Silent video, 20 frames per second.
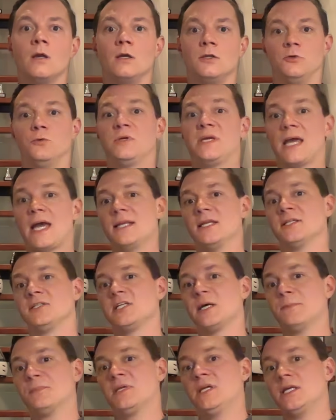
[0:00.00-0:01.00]
You can
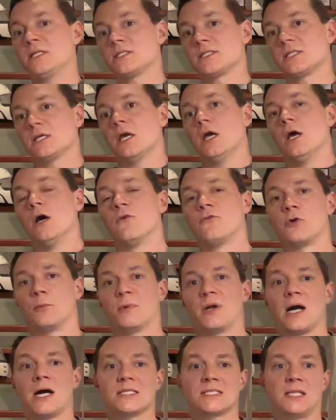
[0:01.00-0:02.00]
adapt kits from
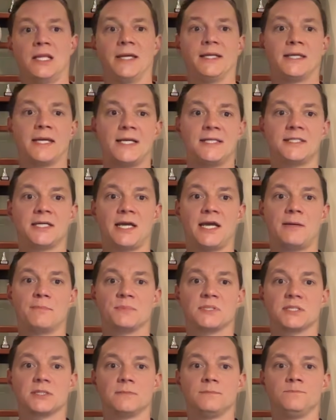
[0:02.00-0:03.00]
cars like
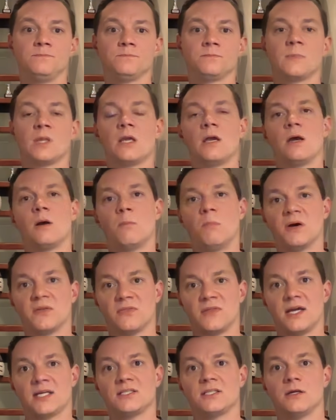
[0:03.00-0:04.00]
Caterhams, but
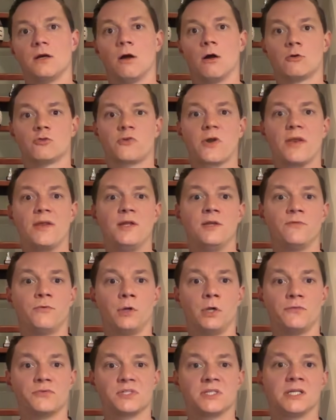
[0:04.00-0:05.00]
that already
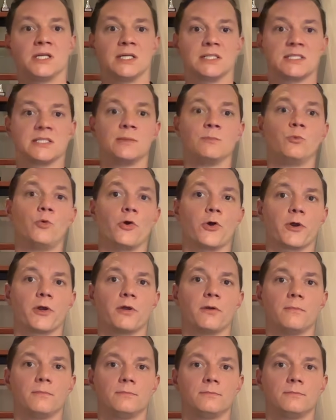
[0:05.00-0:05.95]
involves custom work.